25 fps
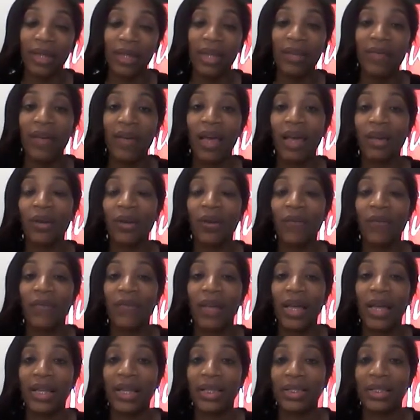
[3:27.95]
Levi
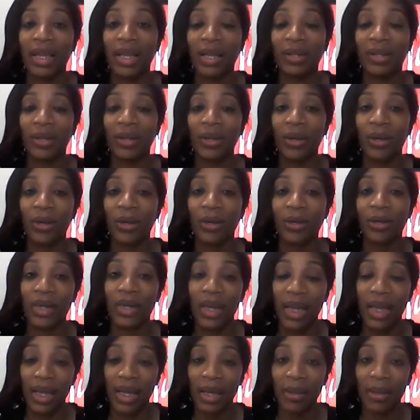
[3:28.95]
finds out the girl
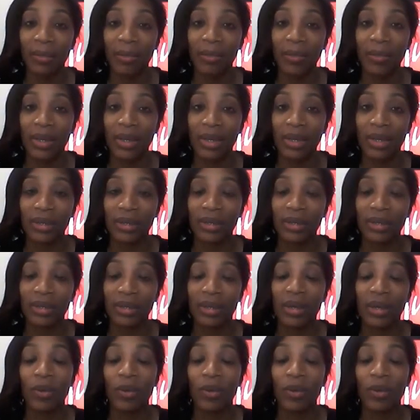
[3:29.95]
name is,